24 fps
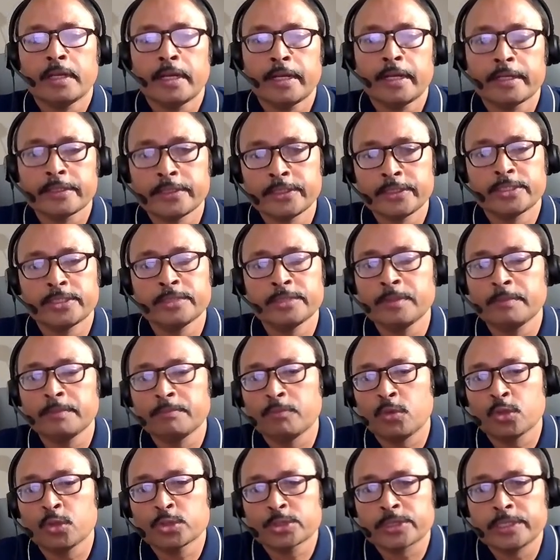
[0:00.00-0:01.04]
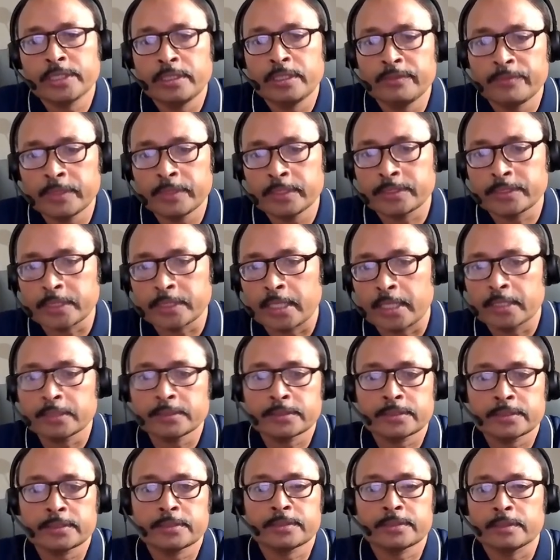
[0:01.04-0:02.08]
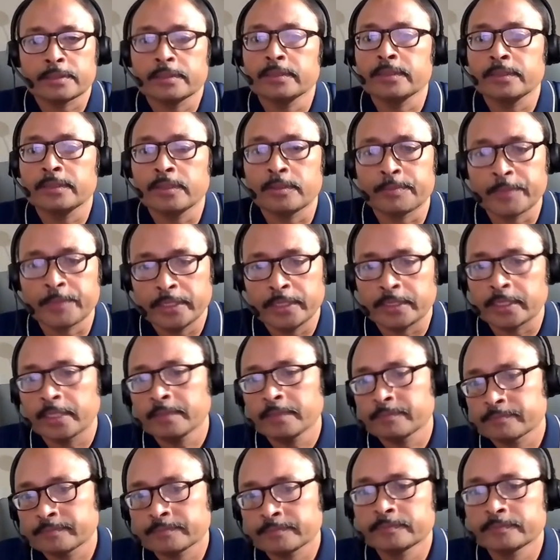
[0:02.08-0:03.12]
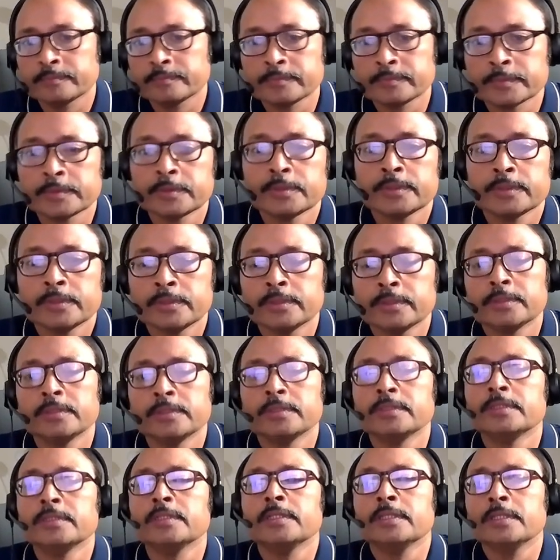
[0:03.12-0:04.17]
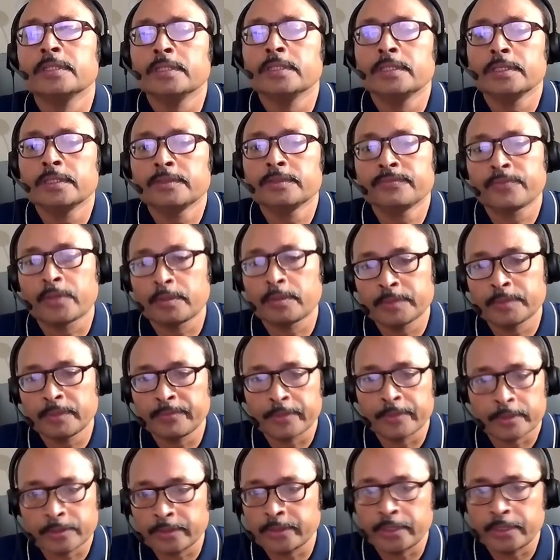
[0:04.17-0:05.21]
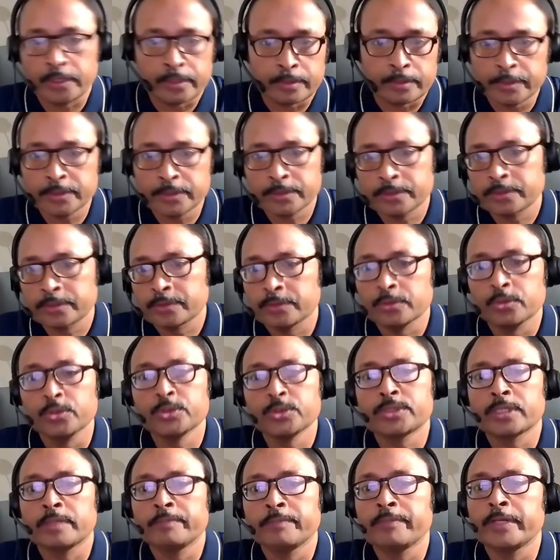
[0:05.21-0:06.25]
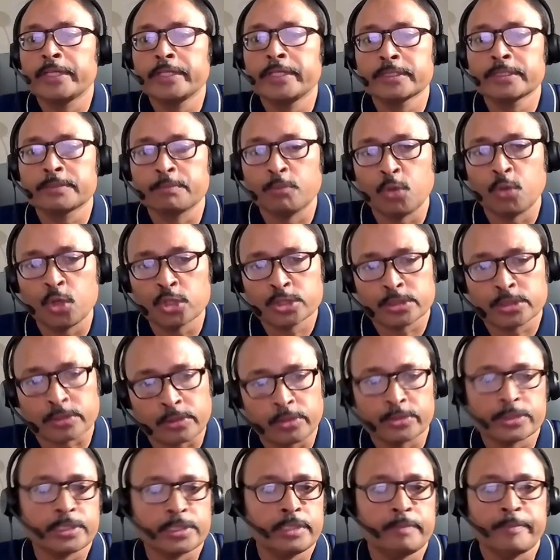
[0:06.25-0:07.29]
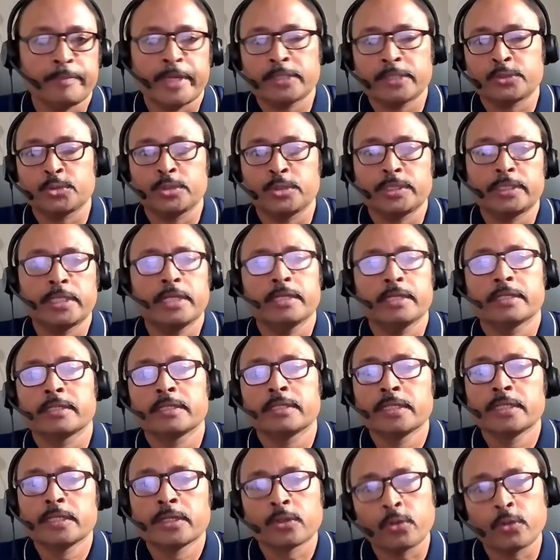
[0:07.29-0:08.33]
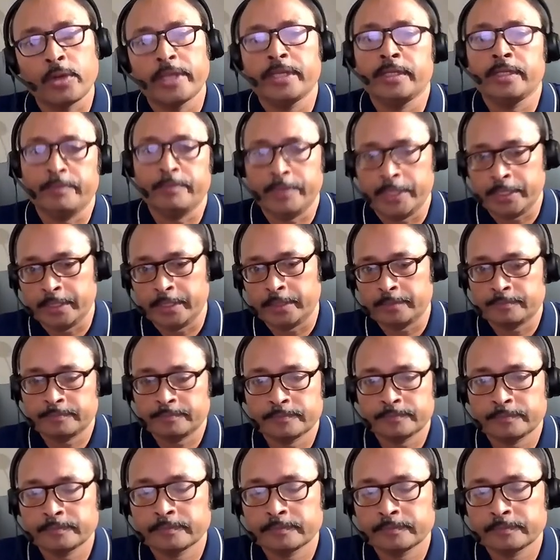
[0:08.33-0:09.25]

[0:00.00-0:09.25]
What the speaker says: and retrieve the most relevant chunks of data from the vector database whose embeddings most closely match with the query embedding.